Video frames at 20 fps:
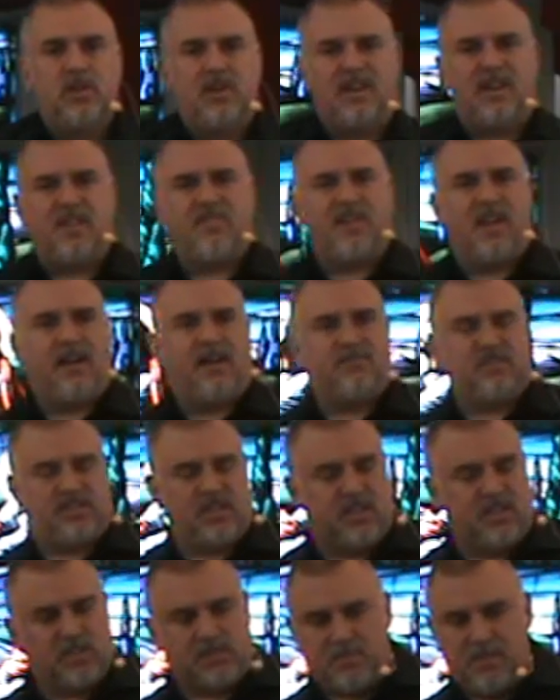And I think I've
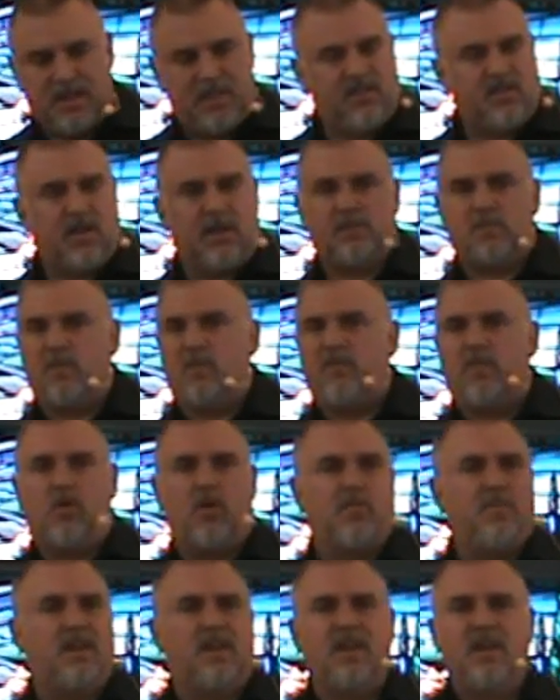said this many times
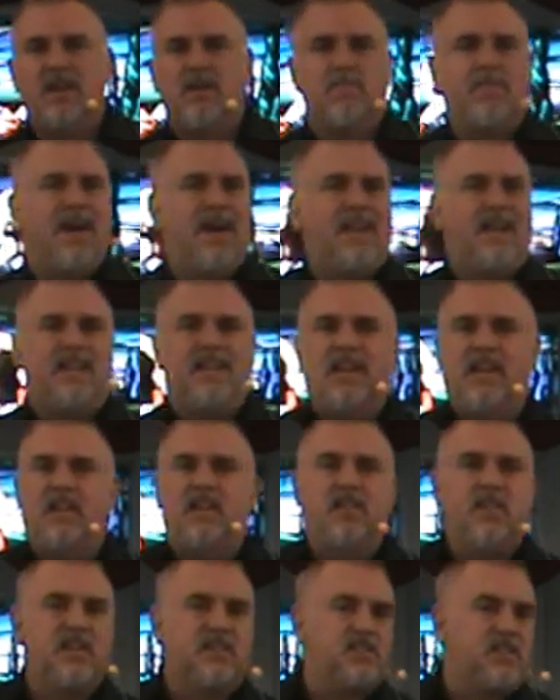before, but man, I
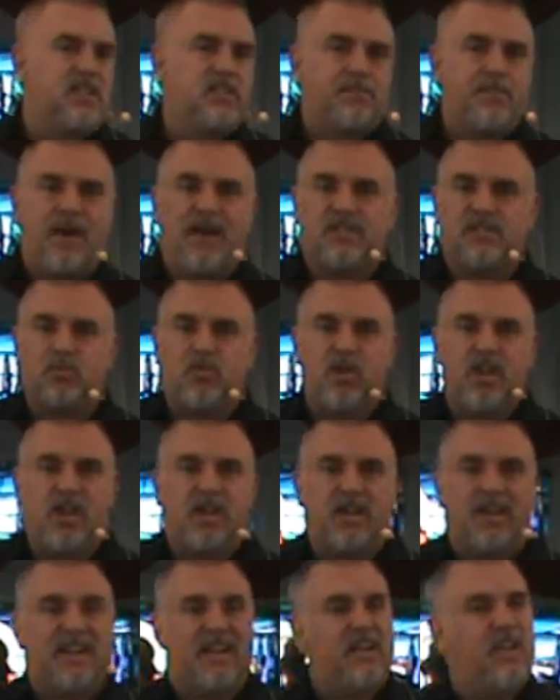needed this this past
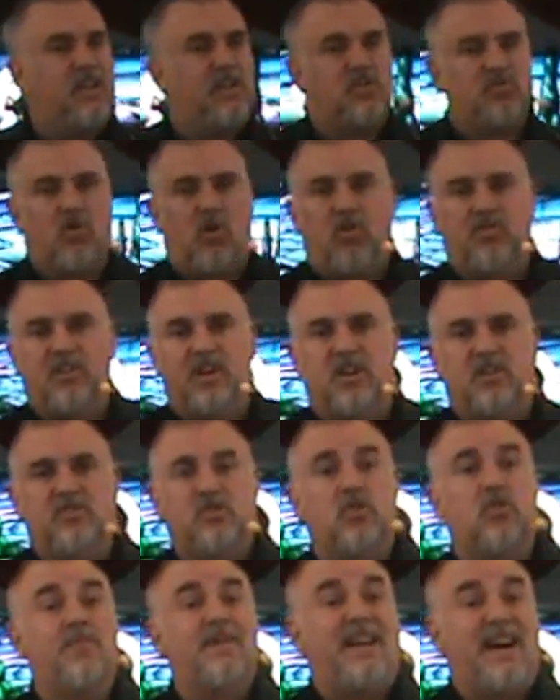week and I need to draw near
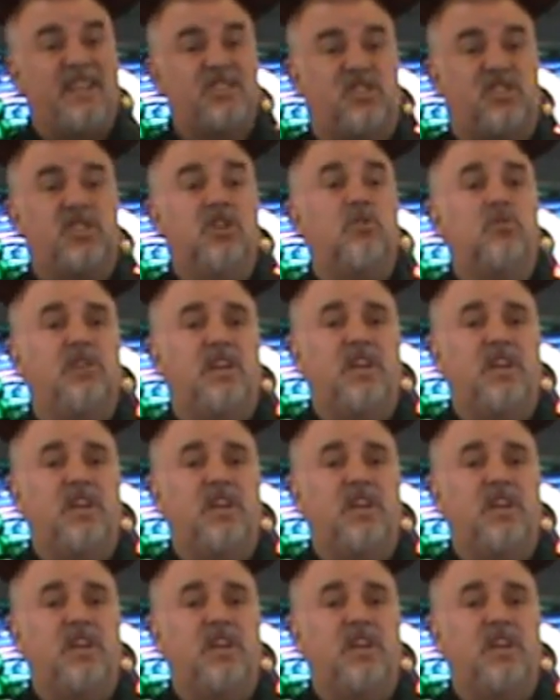to him and I still